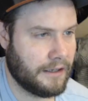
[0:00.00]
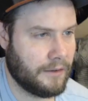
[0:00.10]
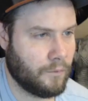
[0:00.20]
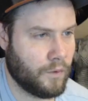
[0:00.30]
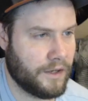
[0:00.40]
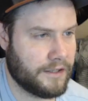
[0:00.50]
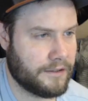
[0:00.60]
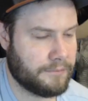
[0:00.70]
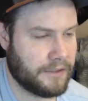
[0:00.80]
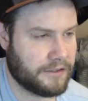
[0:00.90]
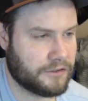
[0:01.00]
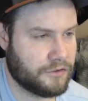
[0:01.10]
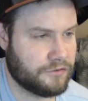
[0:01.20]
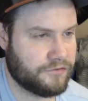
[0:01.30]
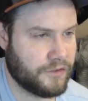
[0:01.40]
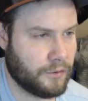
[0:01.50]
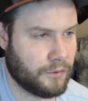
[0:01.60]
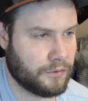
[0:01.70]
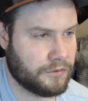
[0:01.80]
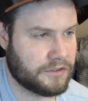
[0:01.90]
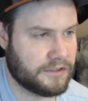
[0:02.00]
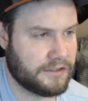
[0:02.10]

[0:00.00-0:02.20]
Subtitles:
when player 2 folds,